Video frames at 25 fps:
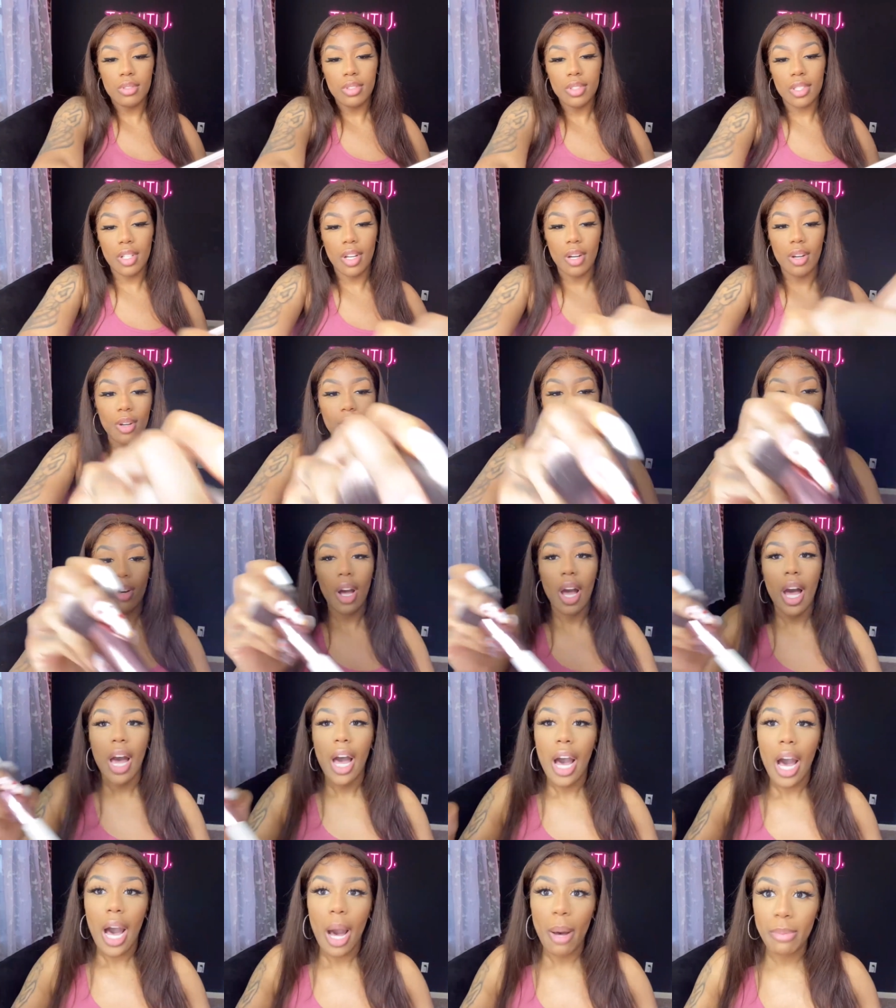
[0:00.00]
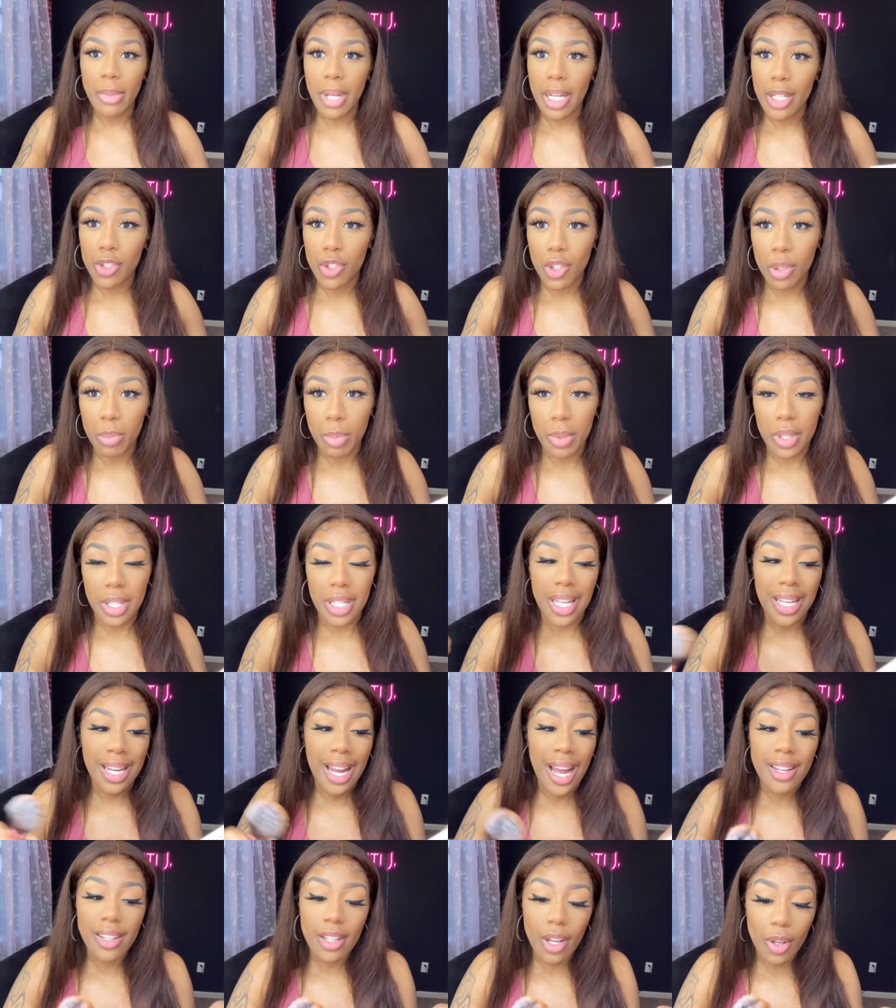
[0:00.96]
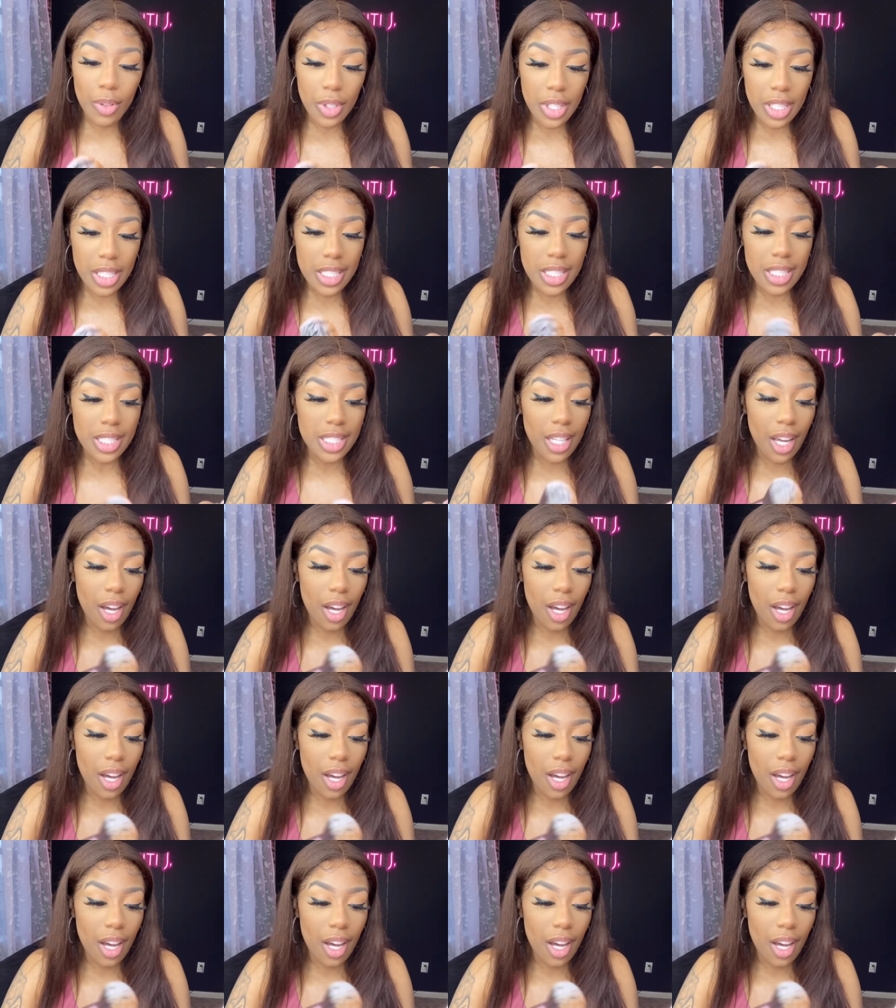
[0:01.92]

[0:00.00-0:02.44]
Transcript: So I'm not tripping. And I know this,